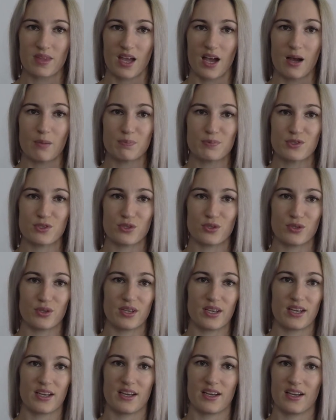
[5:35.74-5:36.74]
up
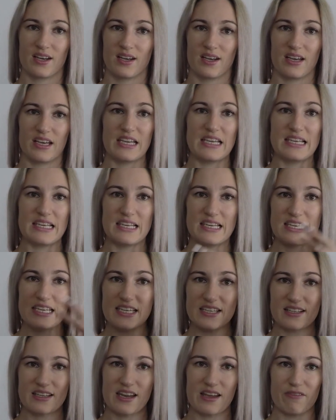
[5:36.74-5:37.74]
to
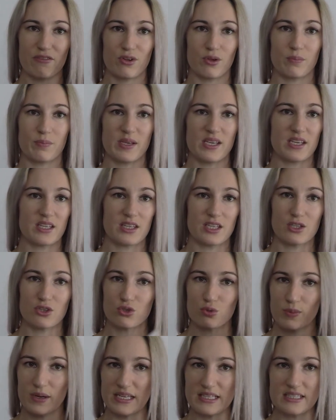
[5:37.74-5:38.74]
elite level, being in their
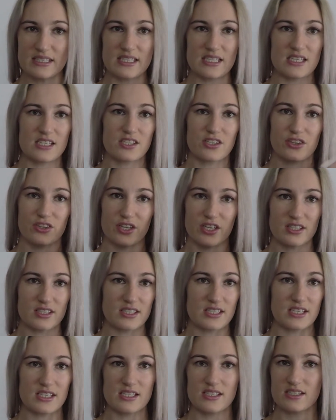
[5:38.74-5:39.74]
20s,
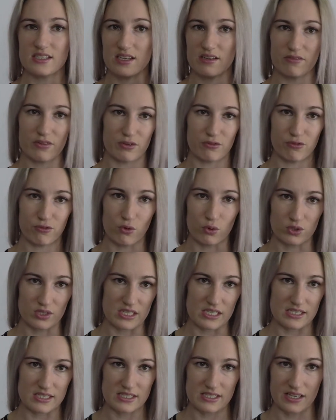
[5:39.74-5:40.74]
30s, even
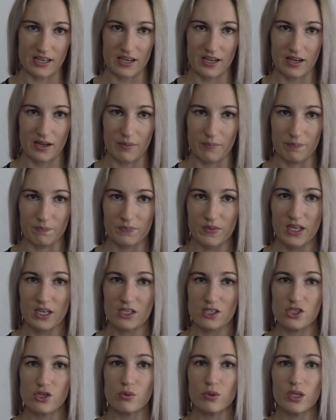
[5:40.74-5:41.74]
40s.
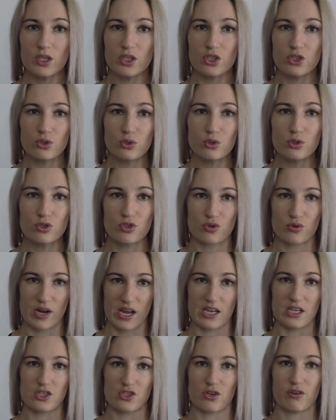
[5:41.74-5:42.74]
So a huge
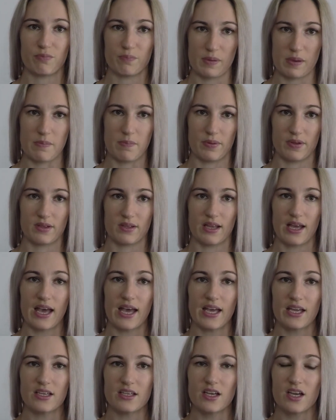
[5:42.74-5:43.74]
range of people.
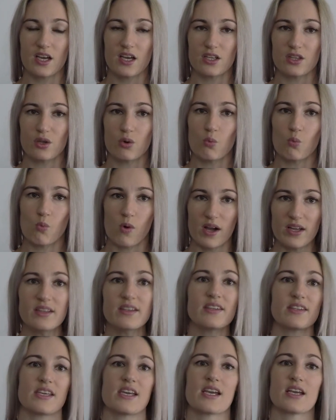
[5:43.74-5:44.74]
And the one
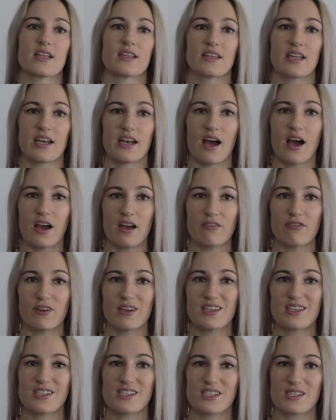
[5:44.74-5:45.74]
thing that I've
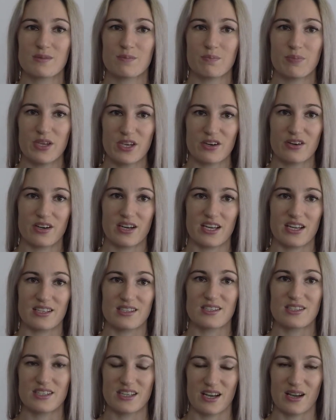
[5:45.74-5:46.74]

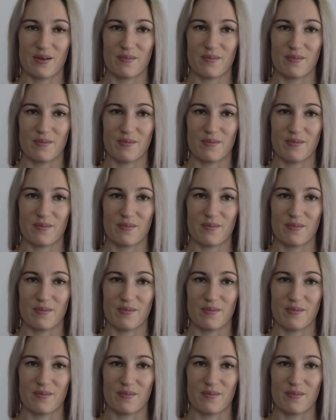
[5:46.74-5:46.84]
experienced